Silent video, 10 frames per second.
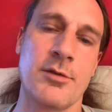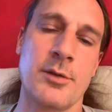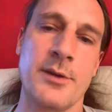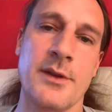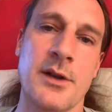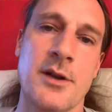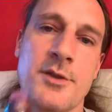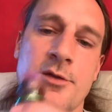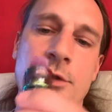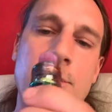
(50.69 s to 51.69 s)
through in the
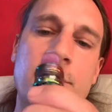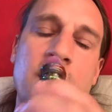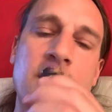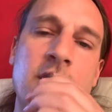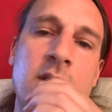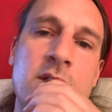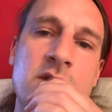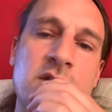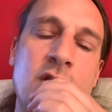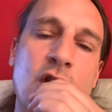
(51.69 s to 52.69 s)
last few
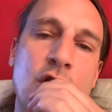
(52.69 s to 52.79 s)
videos,